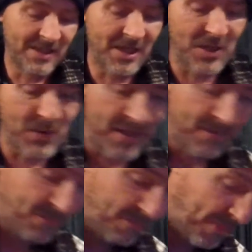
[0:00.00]
Anyway,
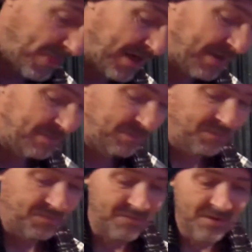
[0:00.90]
a
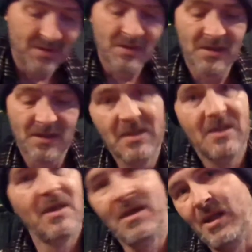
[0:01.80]

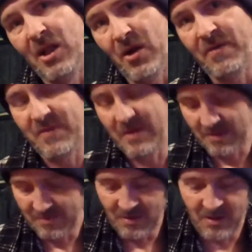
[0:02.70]
lot of
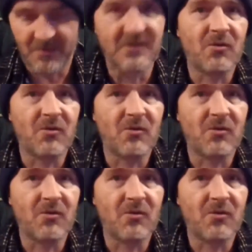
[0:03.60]
the